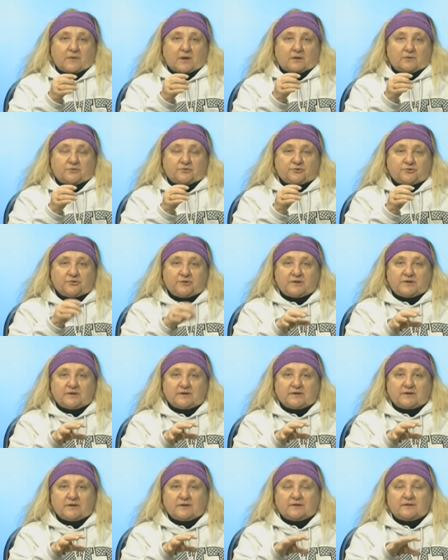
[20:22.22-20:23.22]

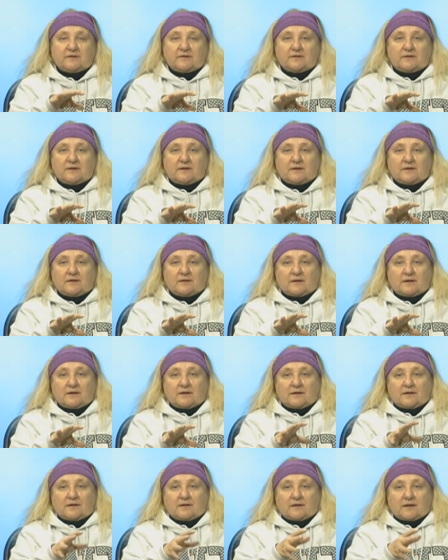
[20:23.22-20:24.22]
treated
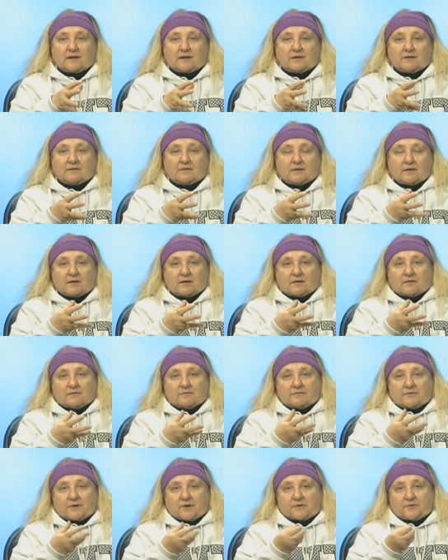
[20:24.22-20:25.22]
in a
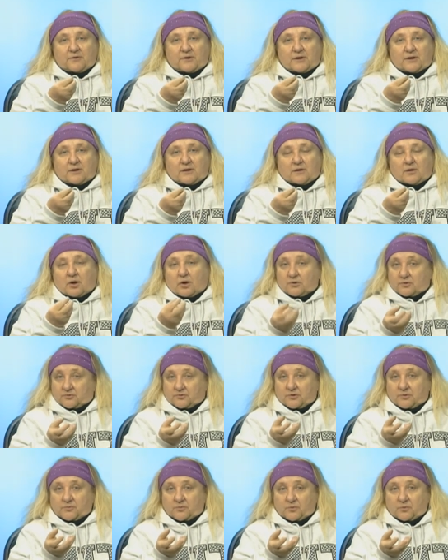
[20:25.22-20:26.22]
very
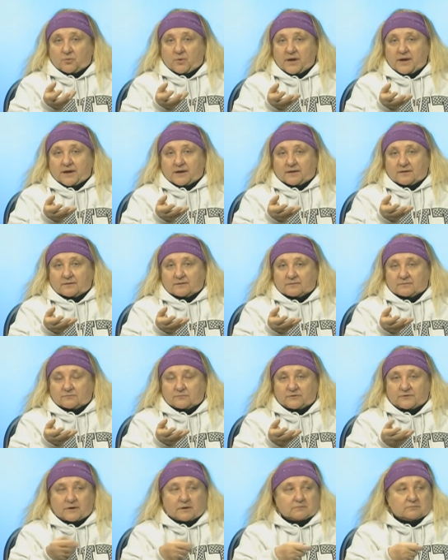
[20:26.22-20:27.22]
honorable way
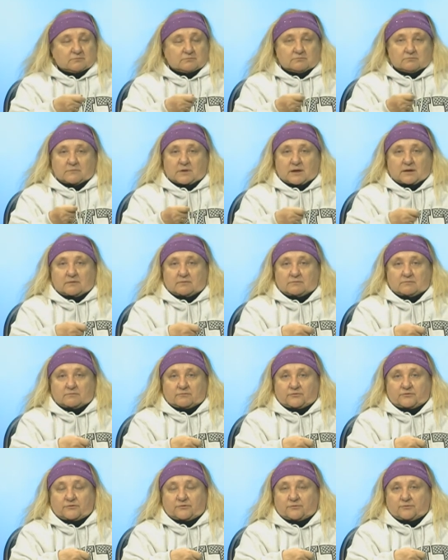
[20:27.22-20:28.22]
without like
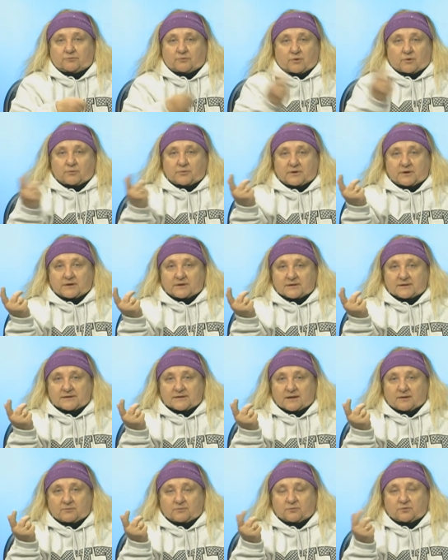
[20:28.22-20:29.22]
throwing it
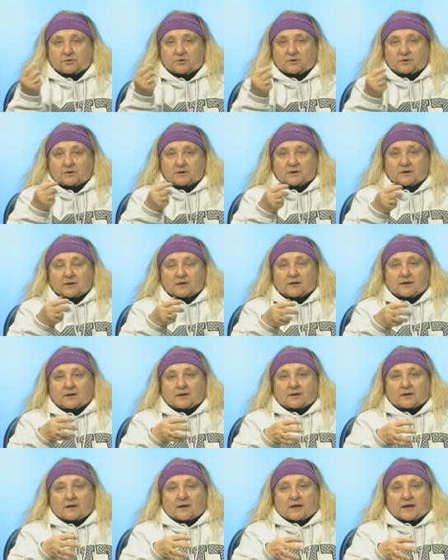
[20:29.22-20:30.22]
somewhere.
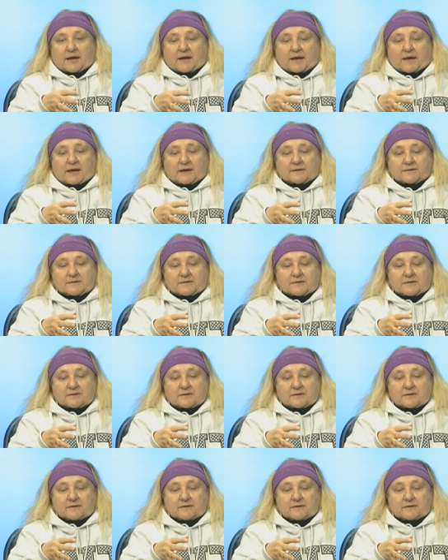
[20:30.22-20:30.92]
And